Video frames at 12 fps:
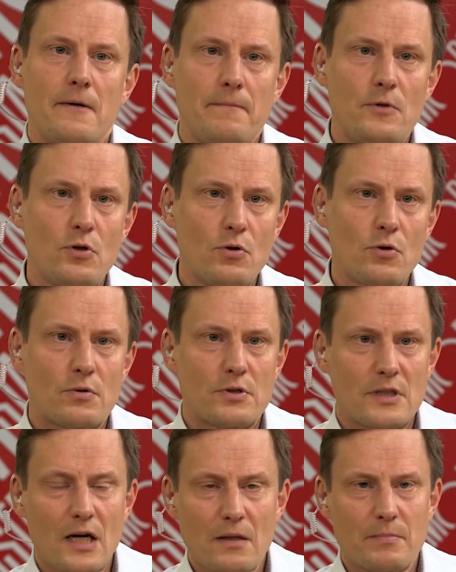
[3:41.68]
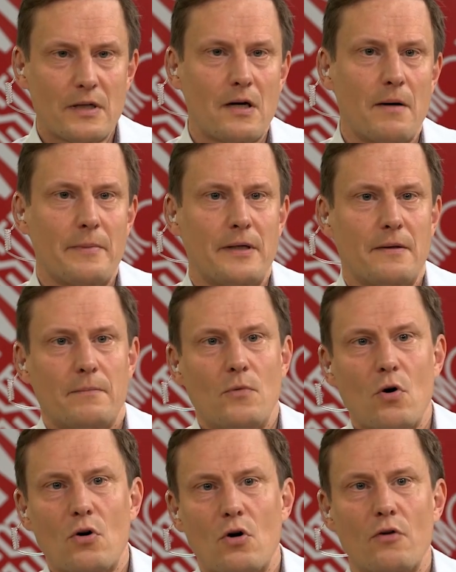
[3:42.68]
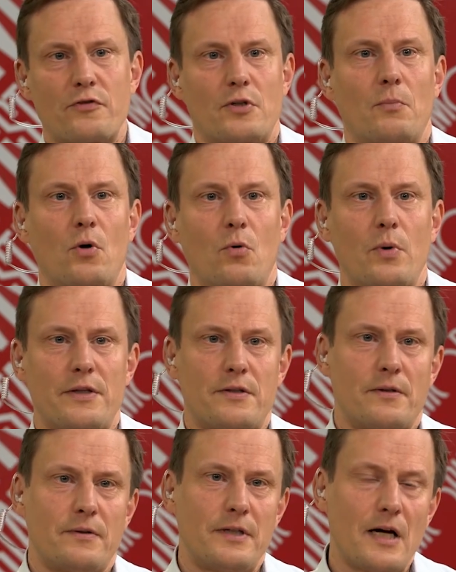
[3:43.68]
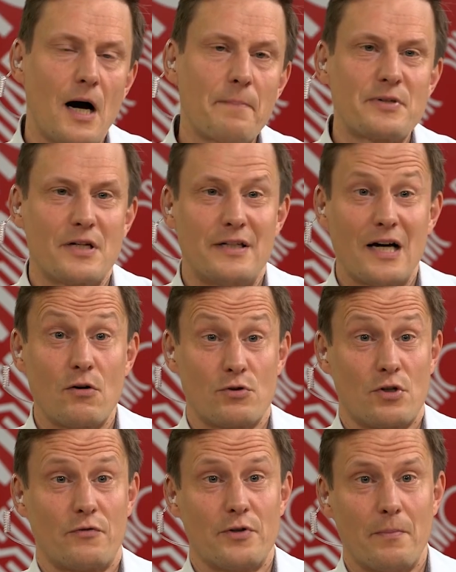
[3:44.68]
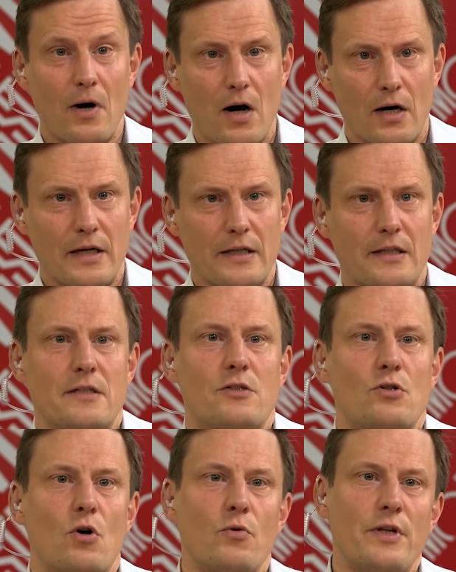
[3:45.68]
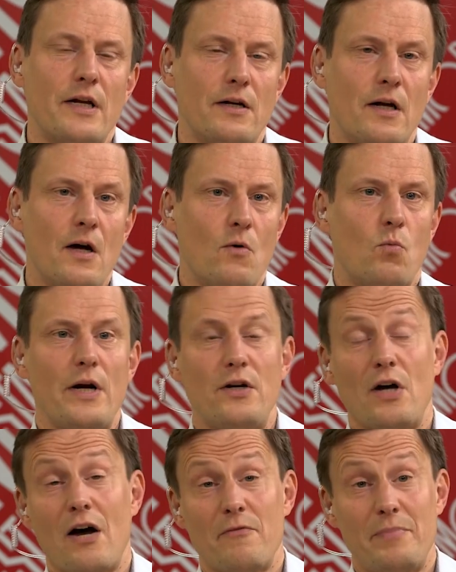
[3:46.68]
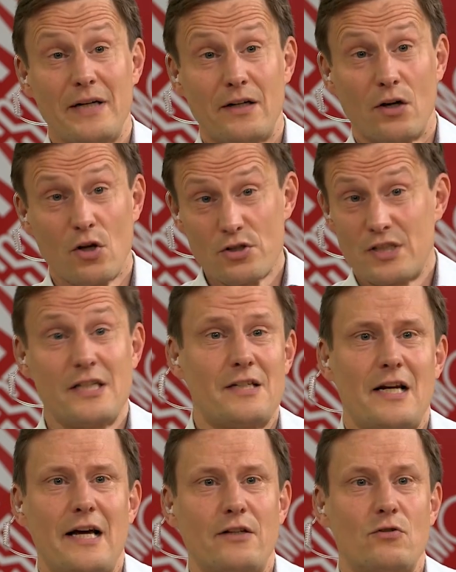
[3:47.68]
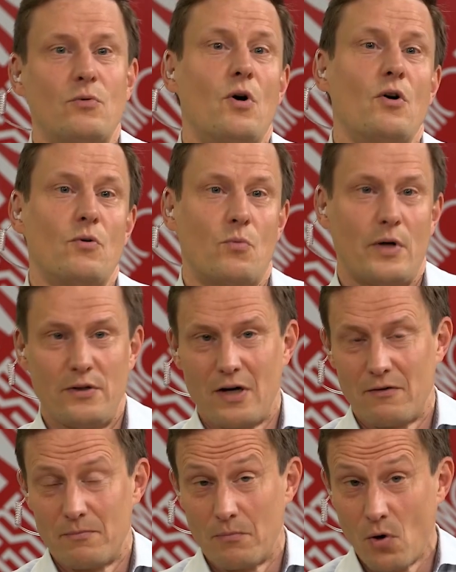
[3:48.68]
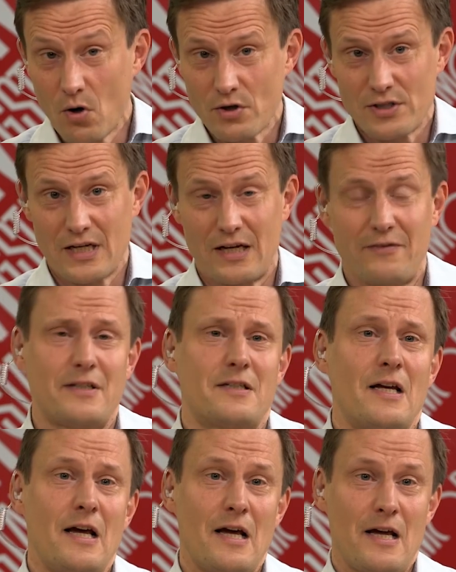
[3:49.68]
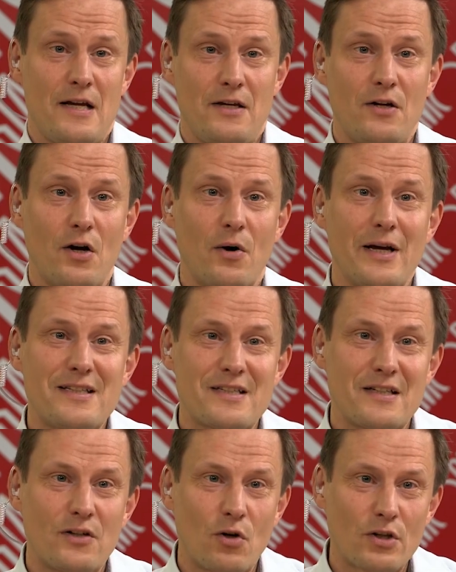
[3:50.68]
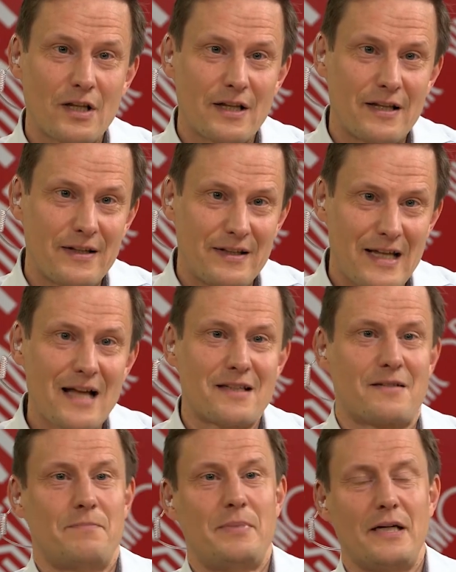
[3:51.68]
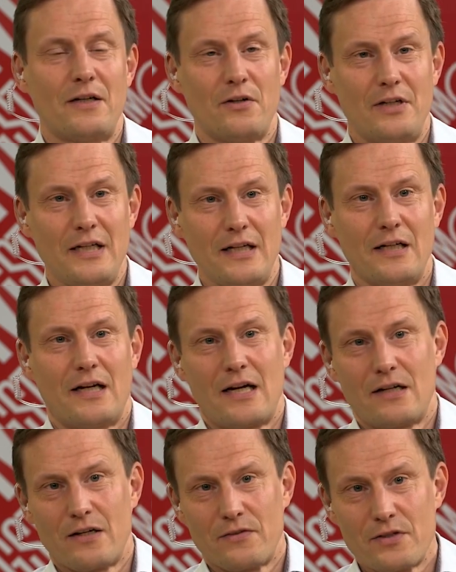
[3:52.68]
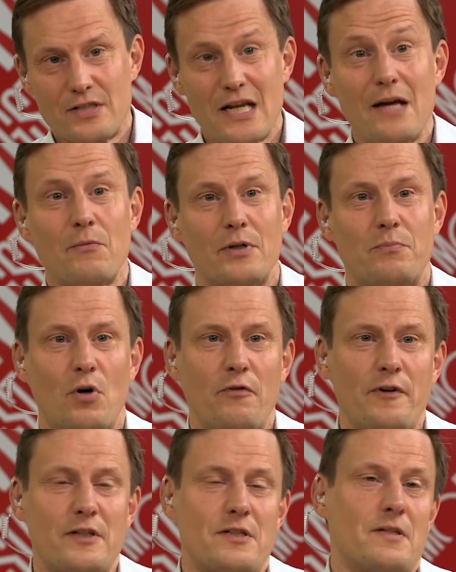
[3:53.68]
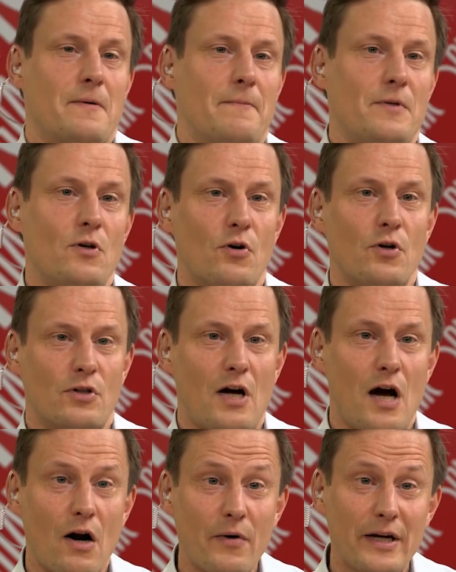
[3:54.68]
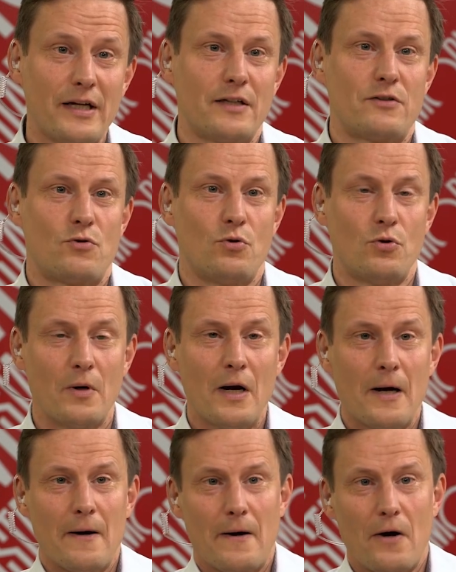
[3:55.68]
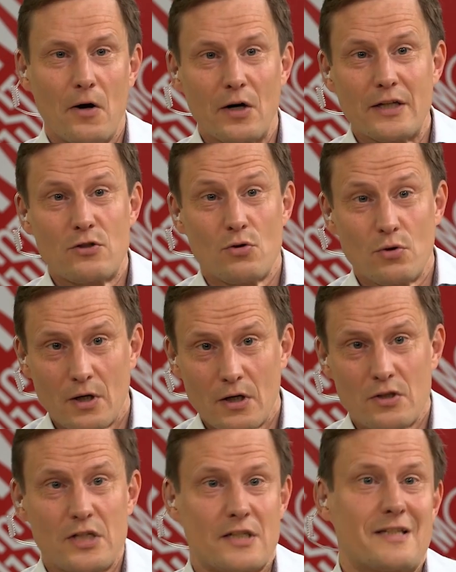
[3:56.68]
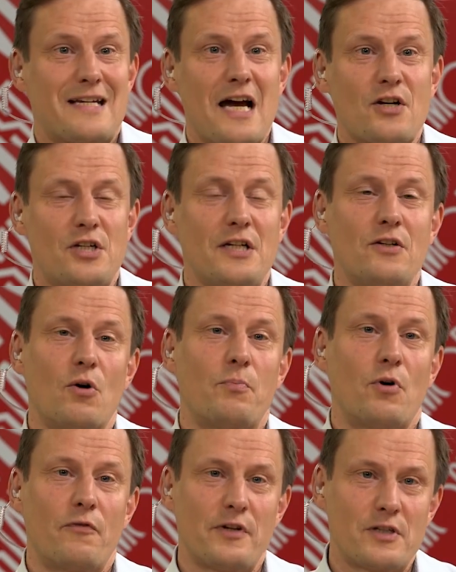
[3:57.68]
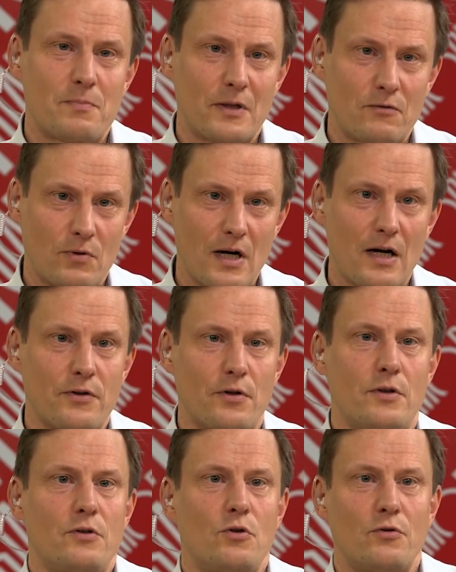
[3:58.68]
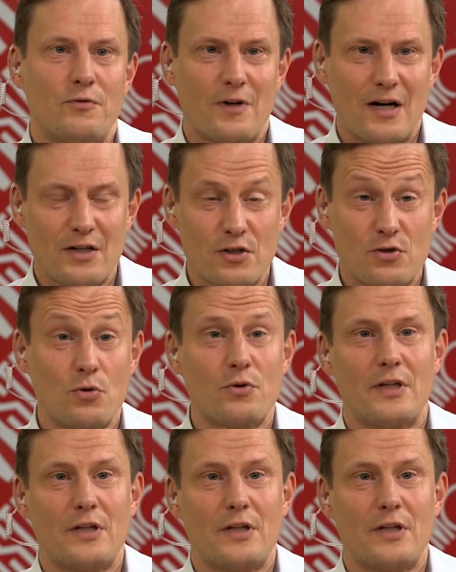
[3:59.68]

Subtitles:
you start becoming more comfortable with the ups and downs of the market. And so then when you have big losses later on, when you have more savings, it's not that big a deal. And the same with profits. You're not hurrying too early to just cash in your profits, but rather you've understood